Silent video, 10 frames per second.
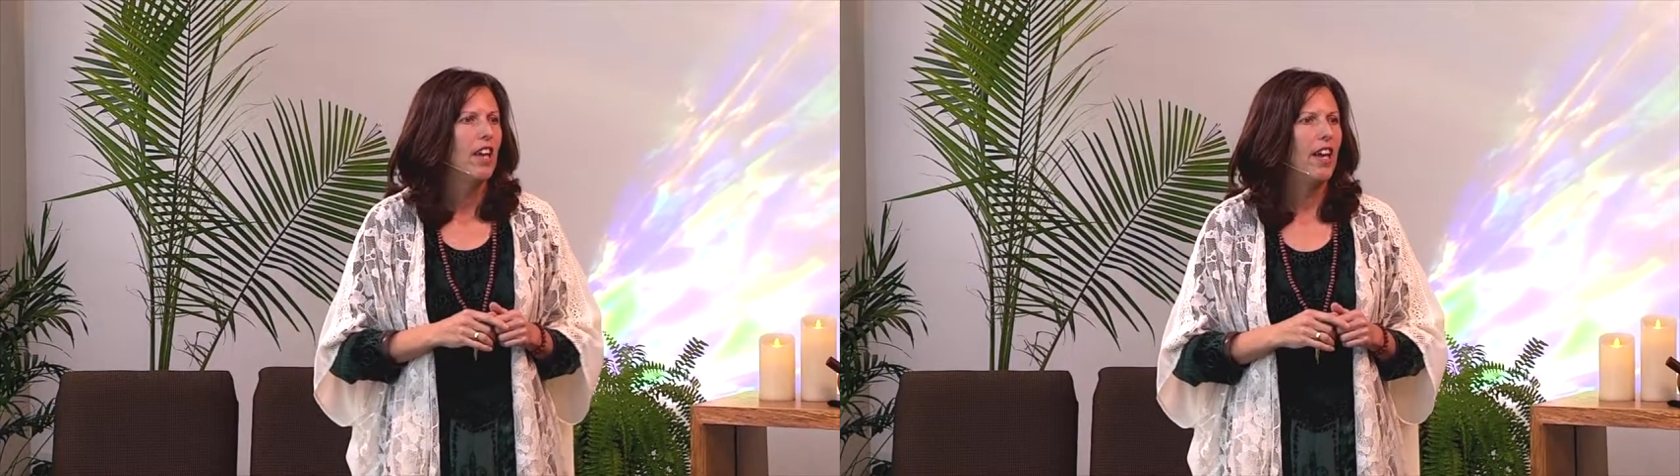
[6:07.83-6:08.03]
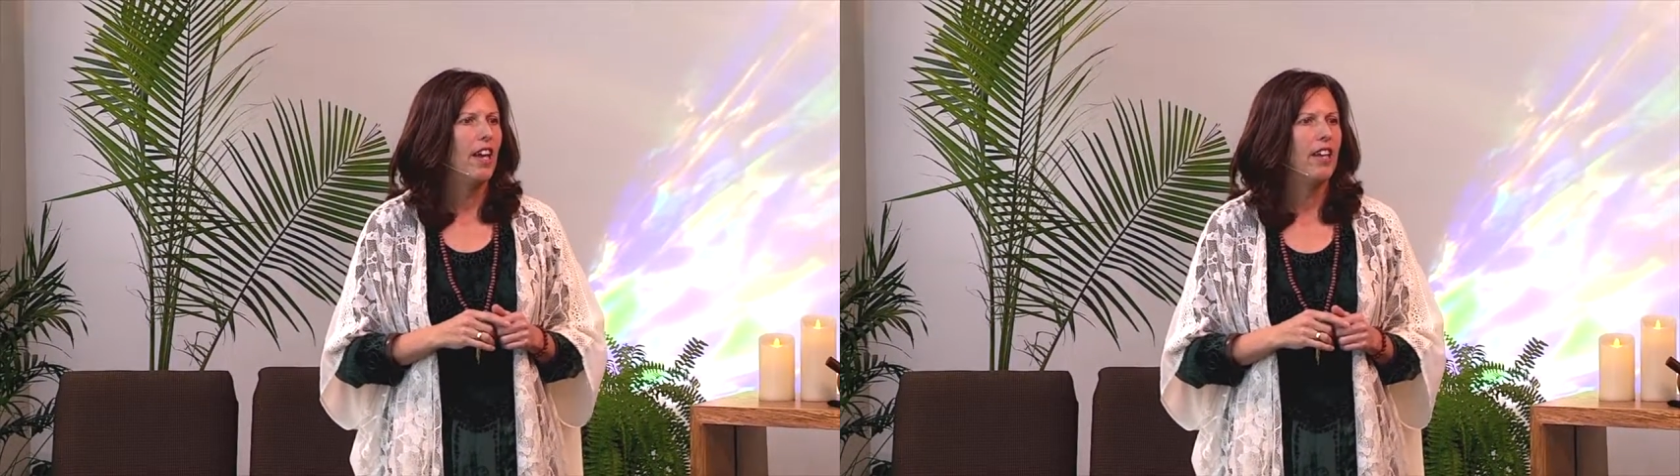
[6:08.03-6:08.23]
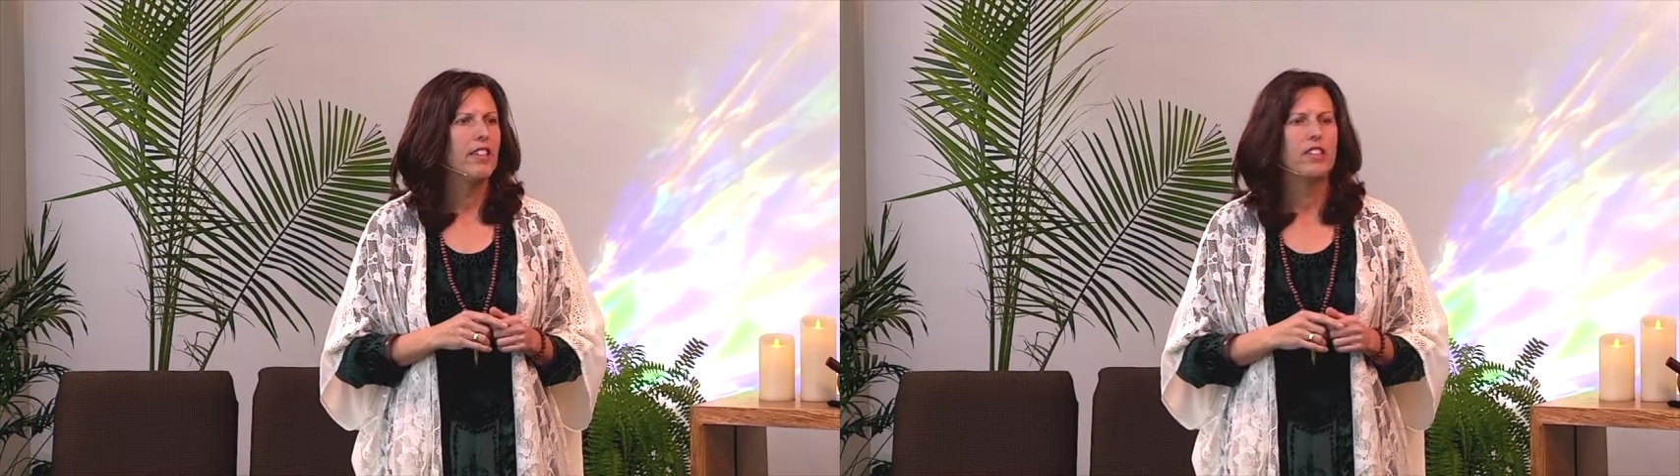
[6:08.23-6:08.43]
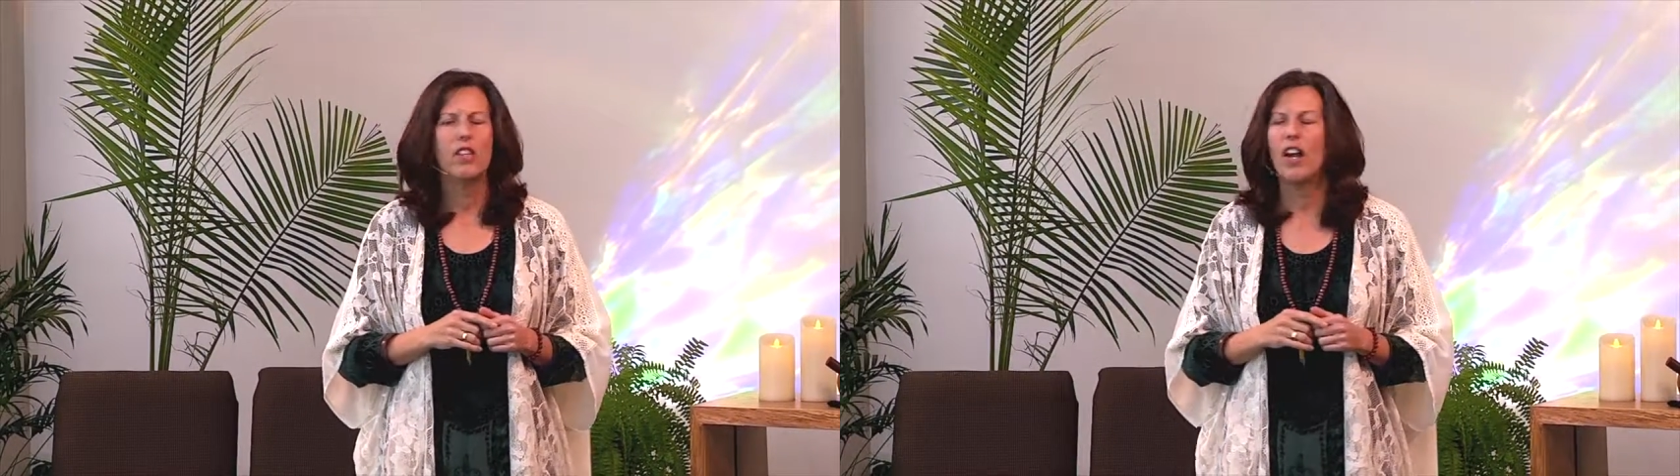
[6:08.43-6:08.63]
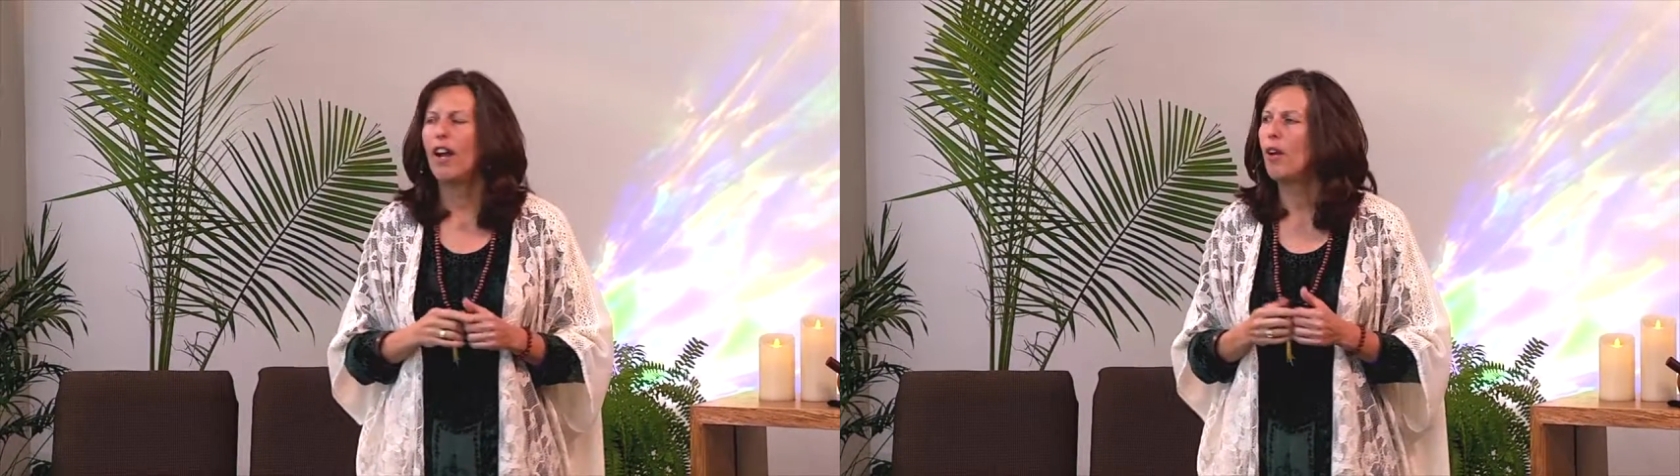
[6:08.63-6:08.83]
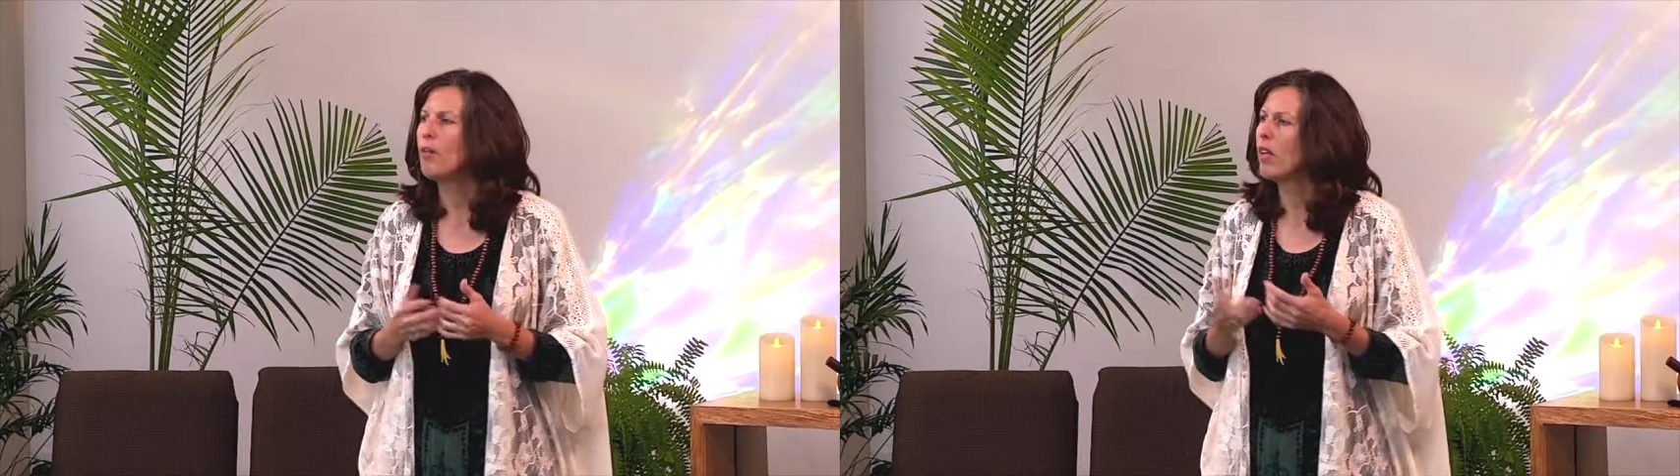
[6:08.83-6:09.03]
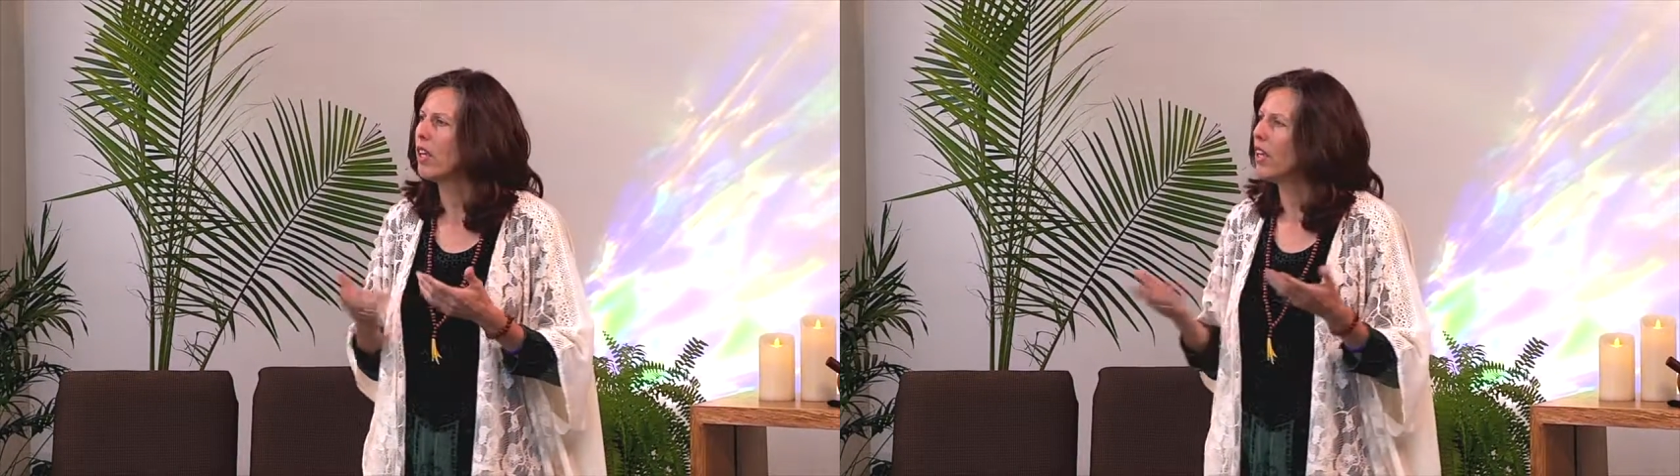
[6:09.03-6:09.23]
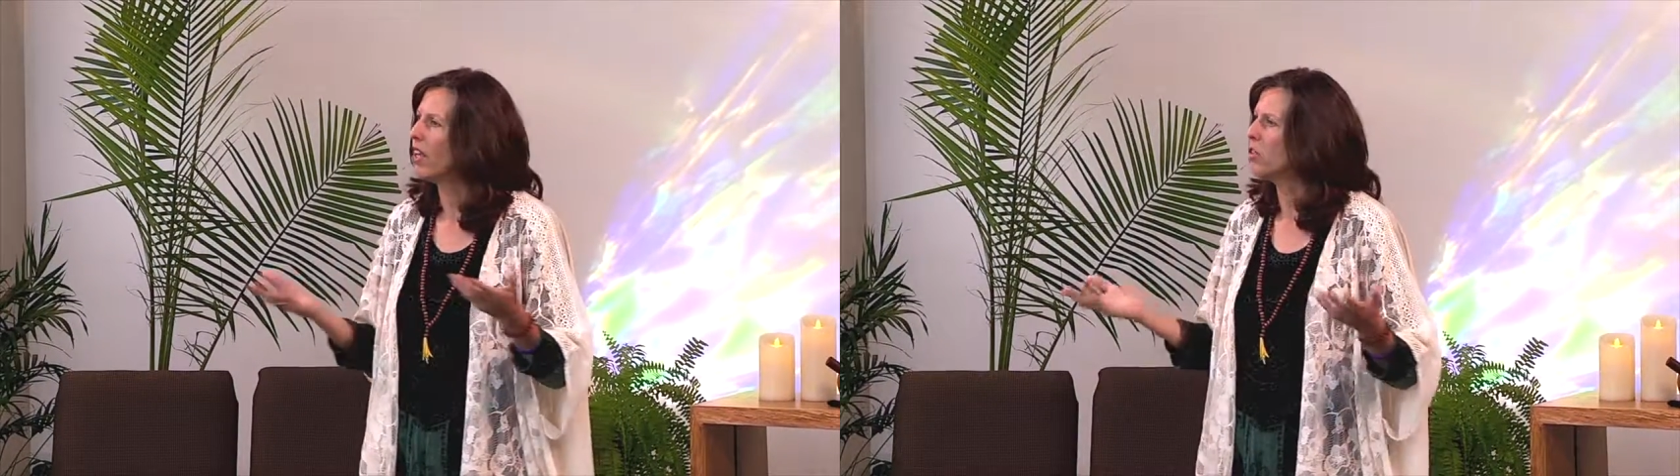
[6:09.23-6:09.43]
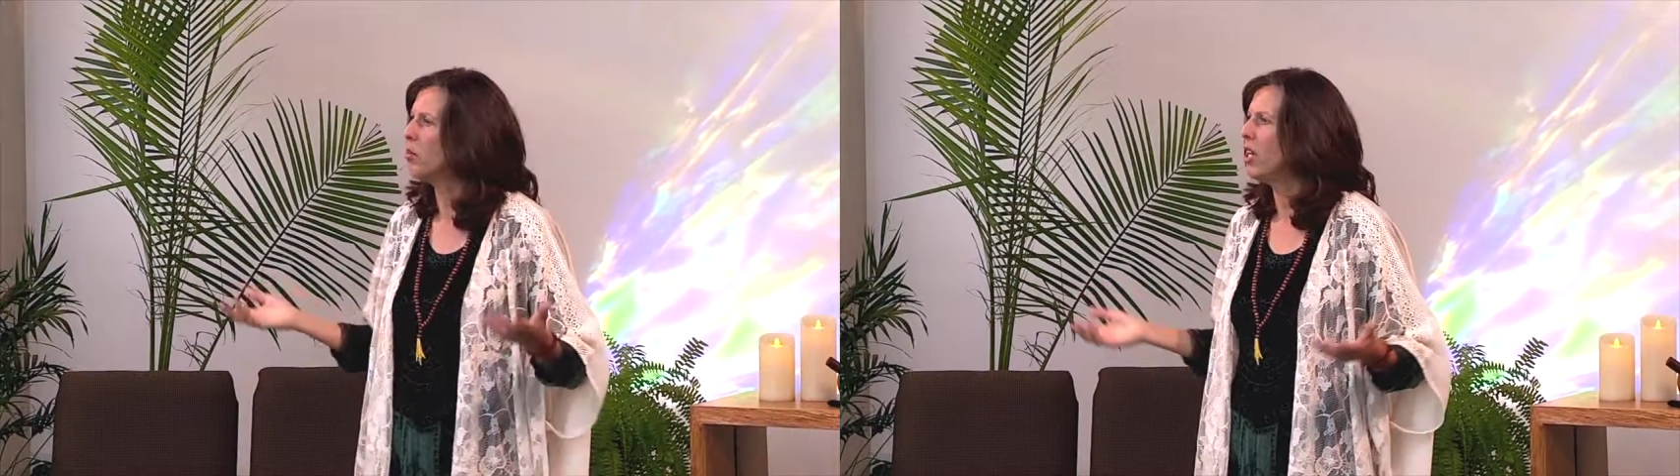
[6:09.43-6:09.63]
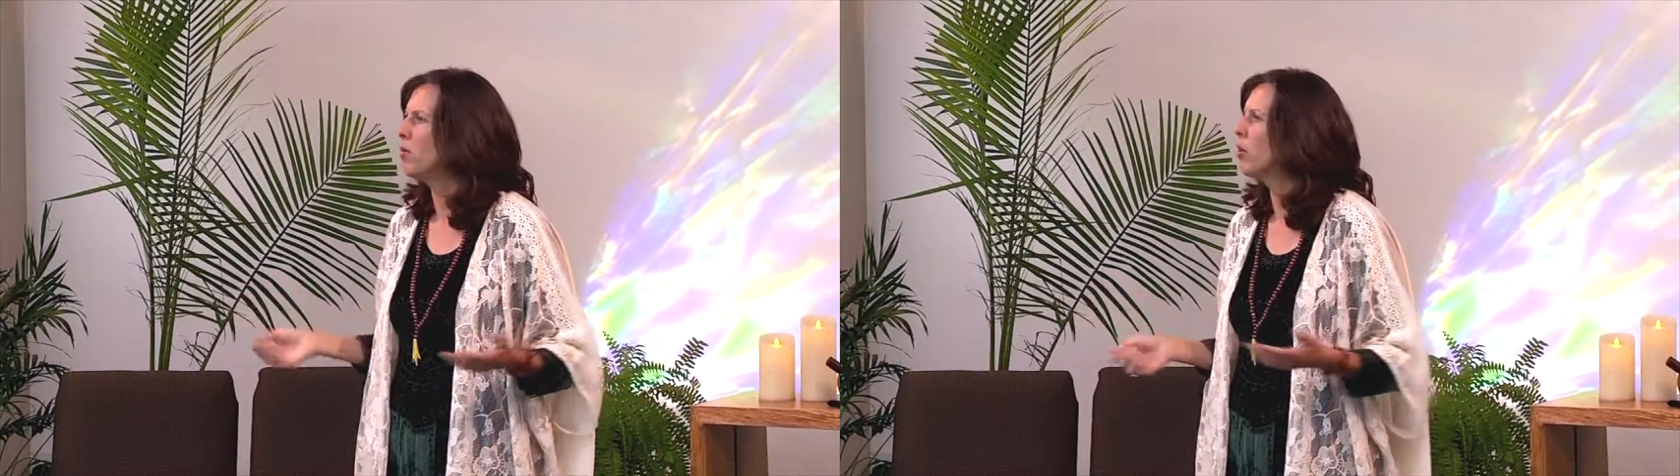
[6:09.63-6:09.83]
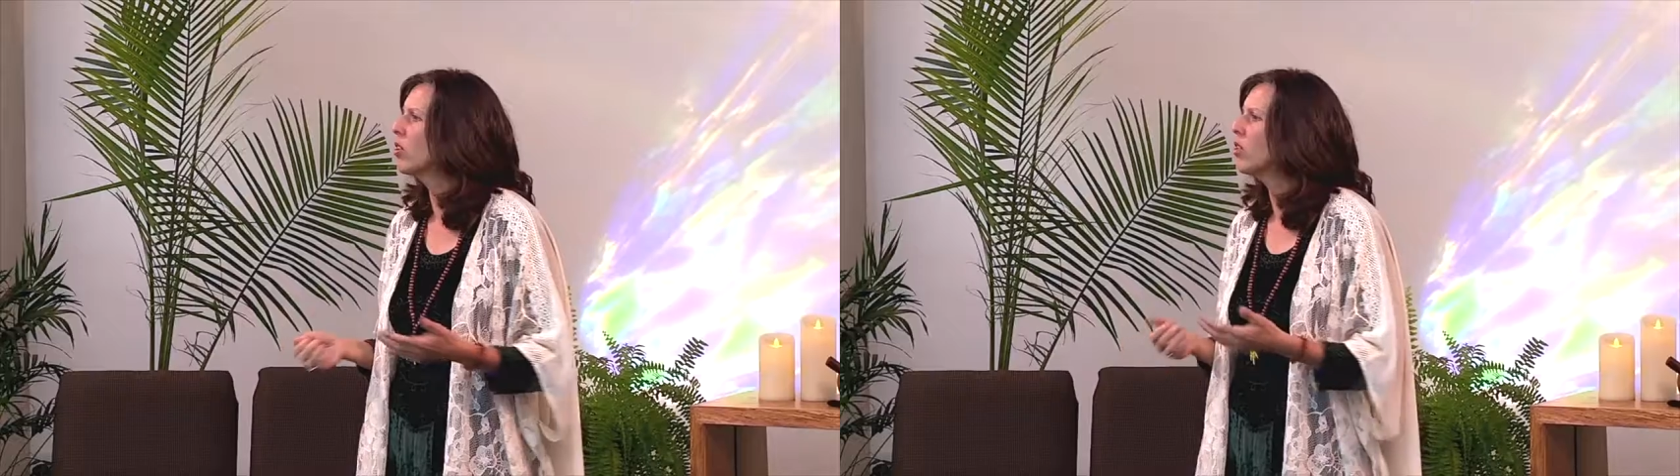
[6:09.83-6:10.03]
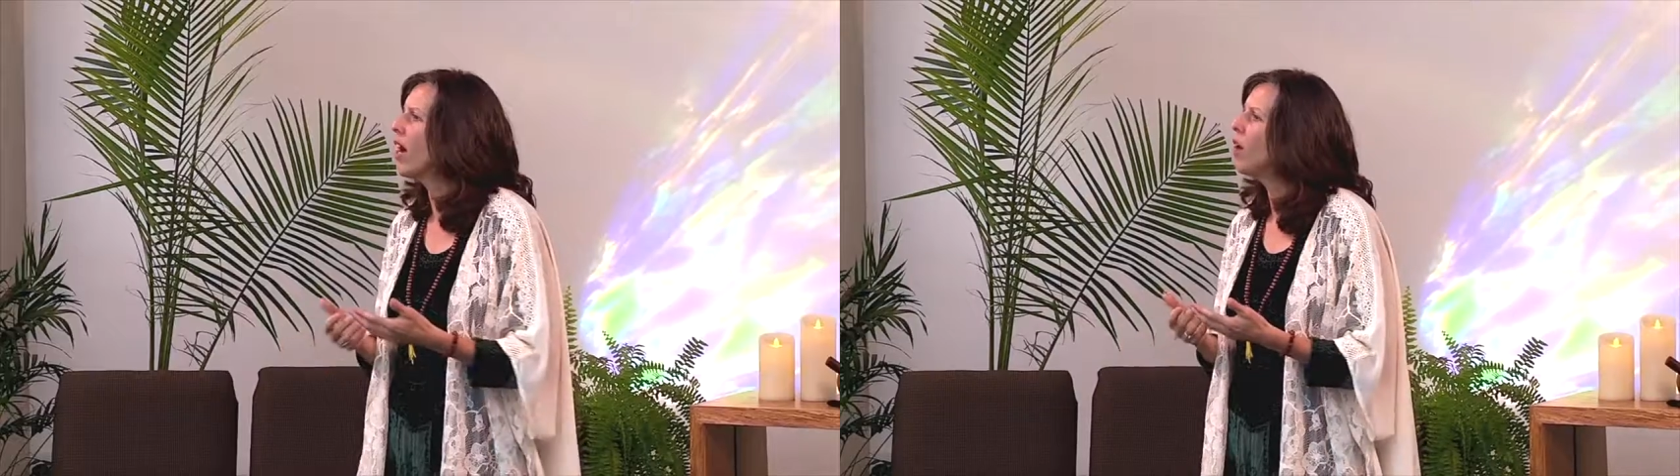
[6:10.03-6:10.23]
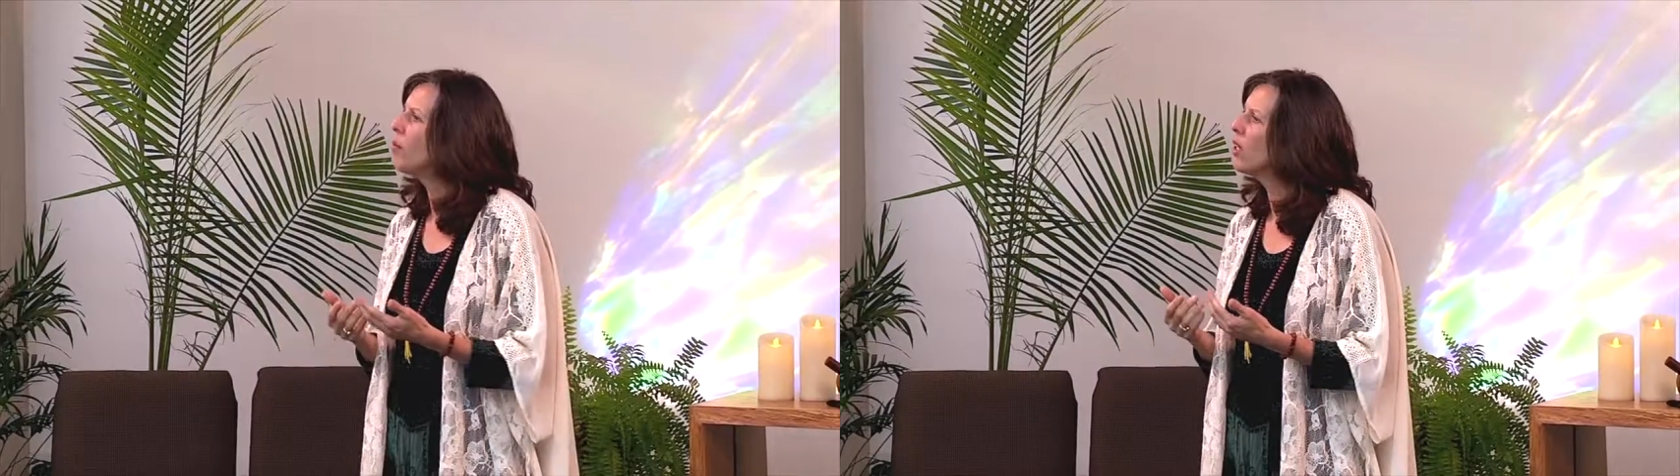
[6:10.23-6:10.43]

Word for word: and um, he has many books out.